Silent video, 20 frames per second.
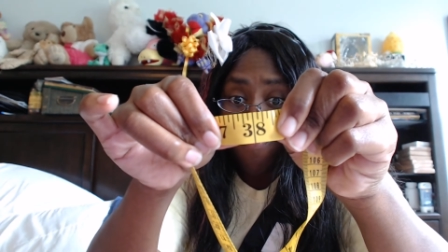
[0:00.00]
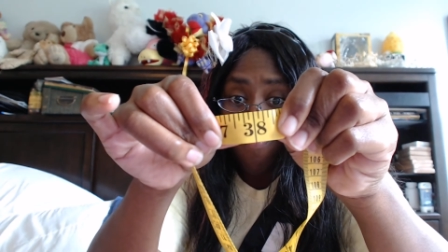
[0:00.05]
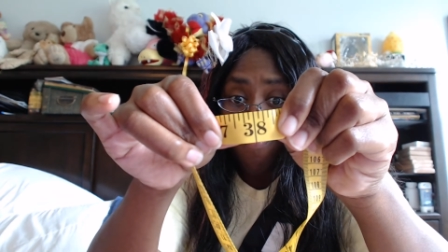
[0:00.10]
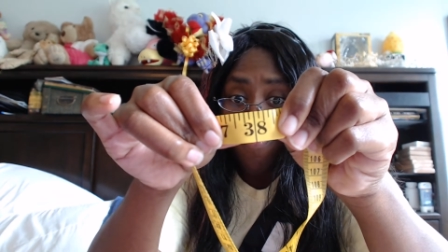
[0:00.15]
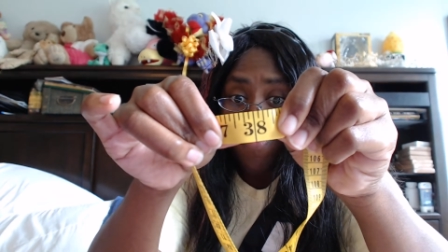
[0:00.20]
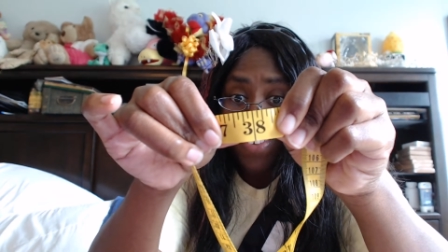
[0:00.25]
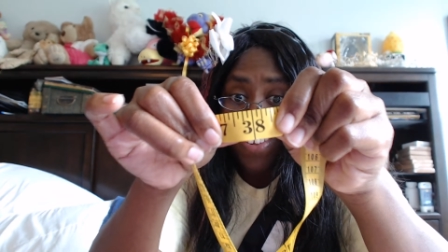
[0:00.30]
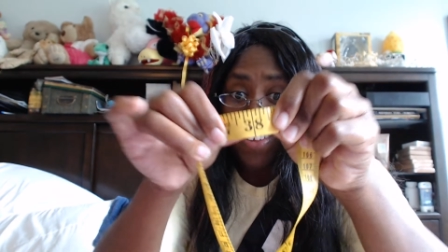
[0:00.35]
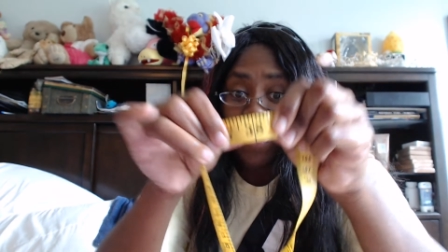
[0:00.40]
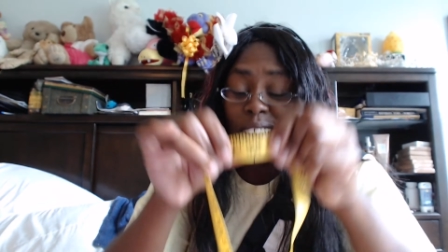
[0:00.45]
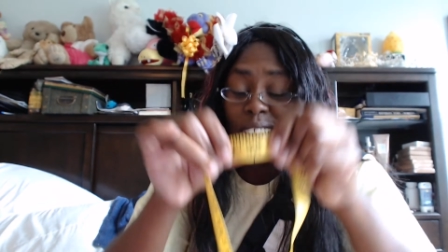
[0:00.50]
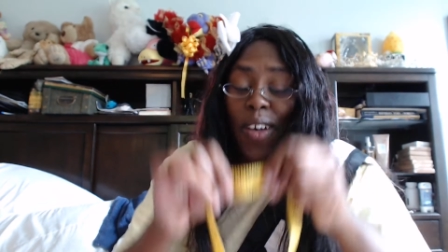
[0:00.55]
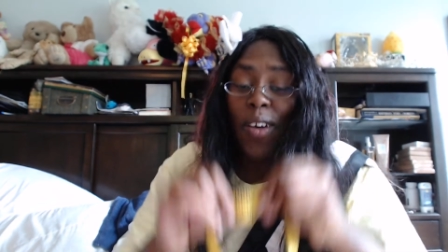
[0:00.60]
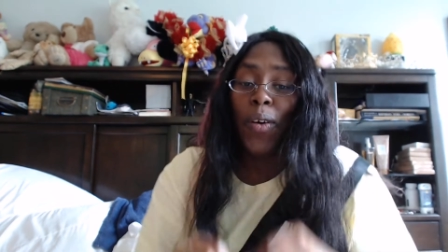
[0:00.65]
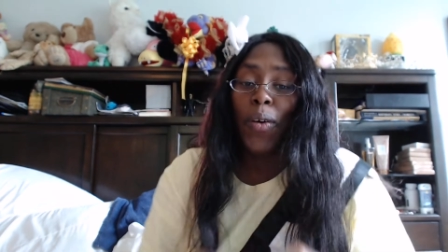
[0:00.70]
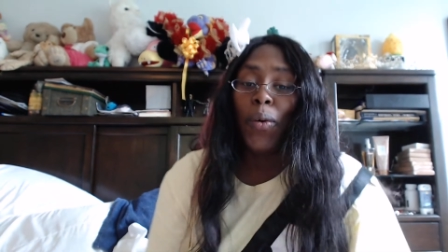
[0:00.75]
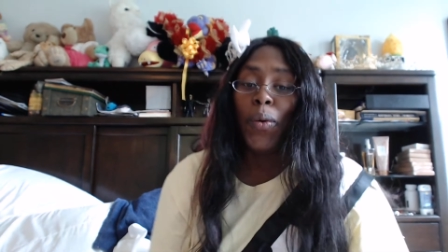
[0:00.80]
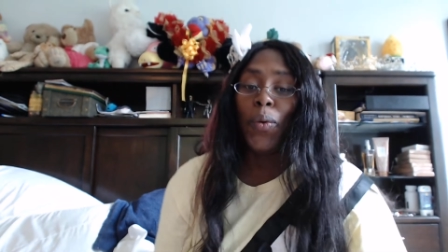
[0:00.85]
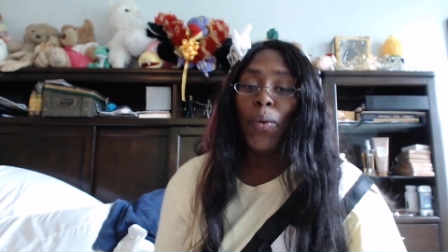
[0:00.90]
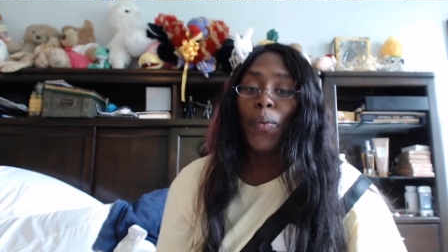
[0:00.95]

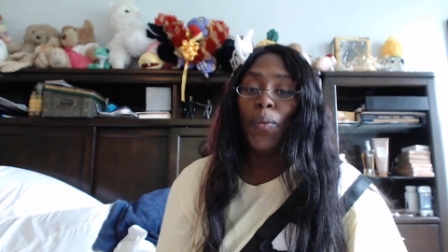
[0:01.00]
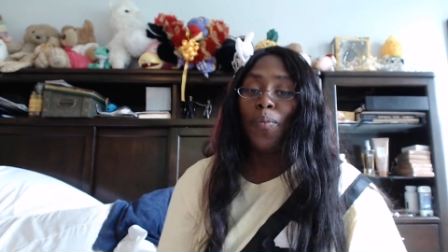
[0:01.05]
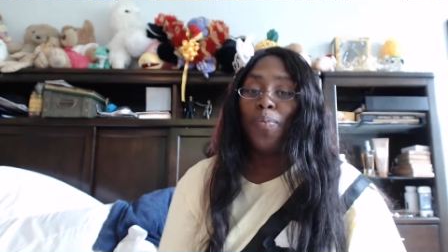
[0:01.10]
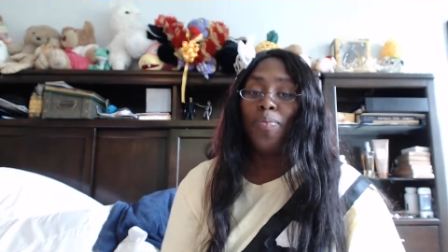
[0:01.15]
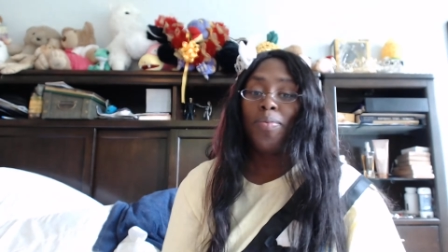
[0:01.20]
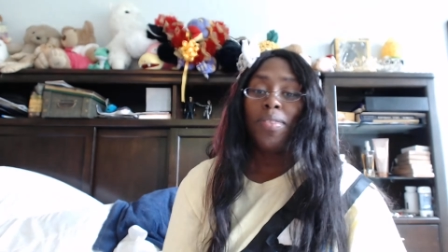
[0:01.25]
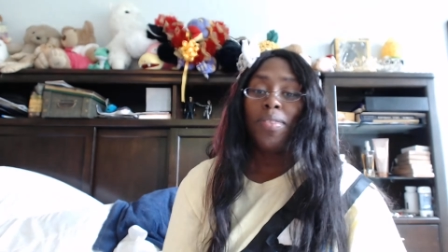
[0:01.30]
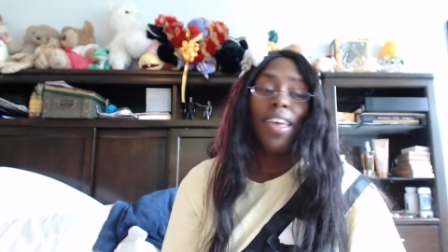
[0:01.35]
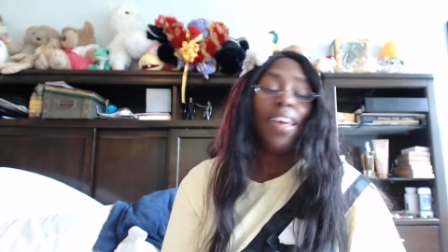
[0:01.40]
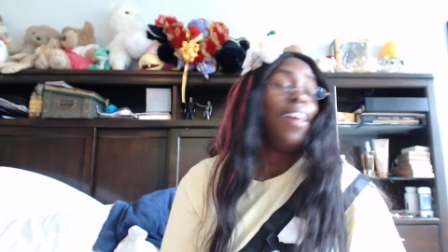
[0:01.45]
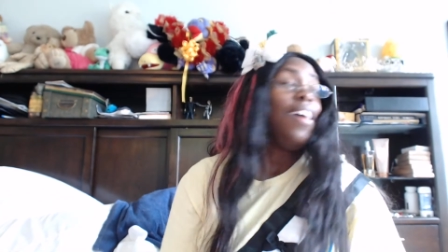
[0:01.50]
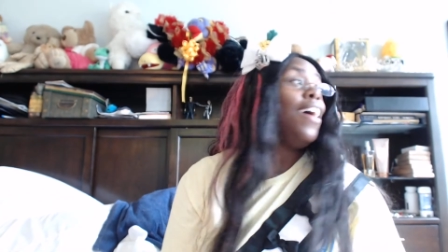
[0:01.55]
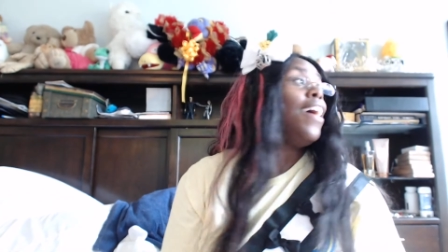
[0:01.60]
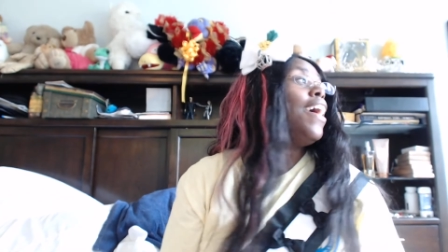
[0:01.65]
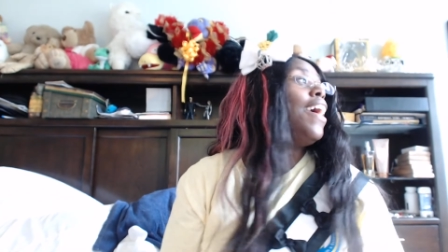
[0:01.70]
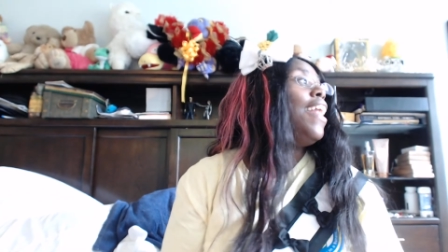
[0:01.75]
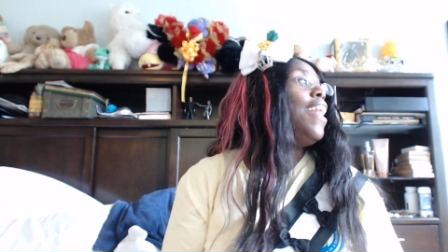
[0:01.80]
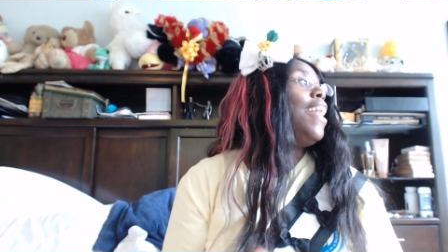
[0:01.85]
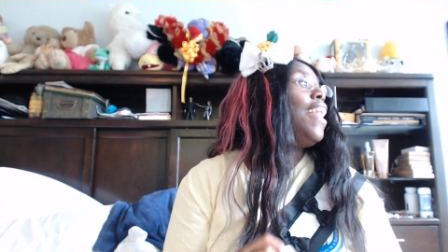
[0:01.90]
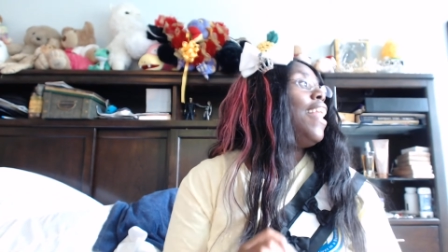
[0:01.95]
So,
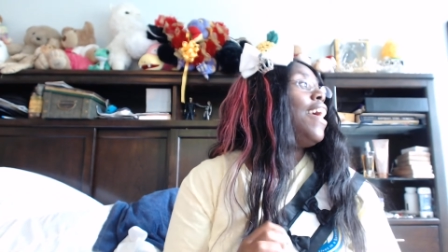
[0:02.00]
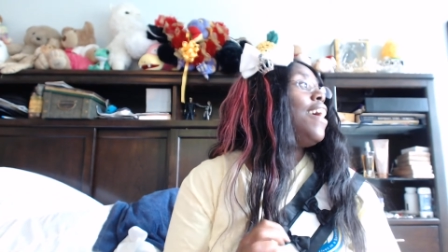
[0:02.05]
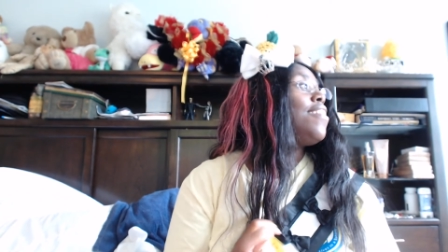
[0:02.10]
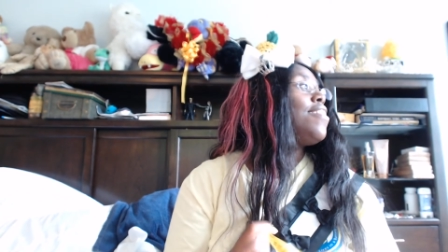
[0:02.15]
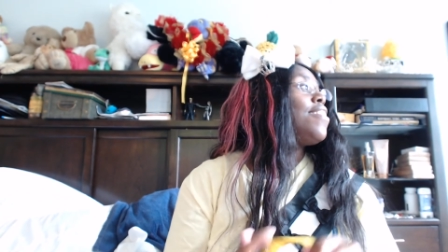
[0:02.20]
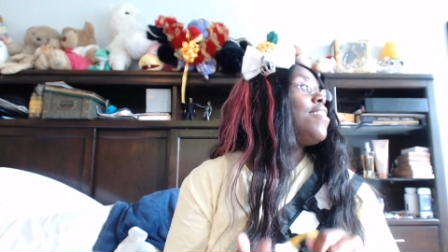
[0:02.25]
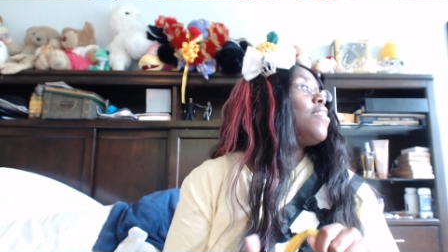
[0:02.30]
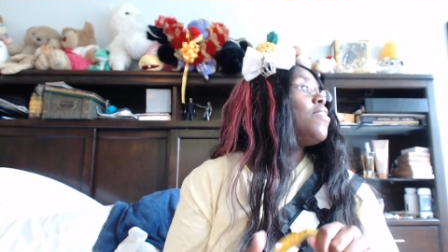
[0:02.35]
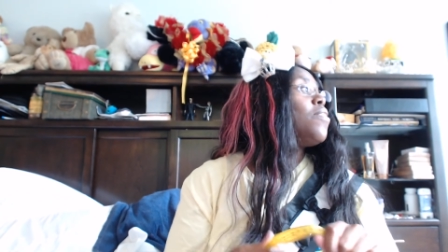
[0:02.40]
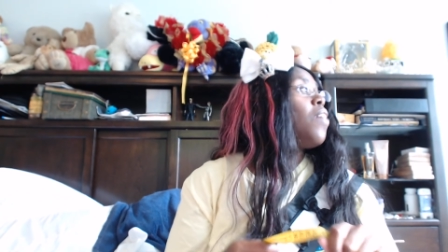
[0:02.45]
unless you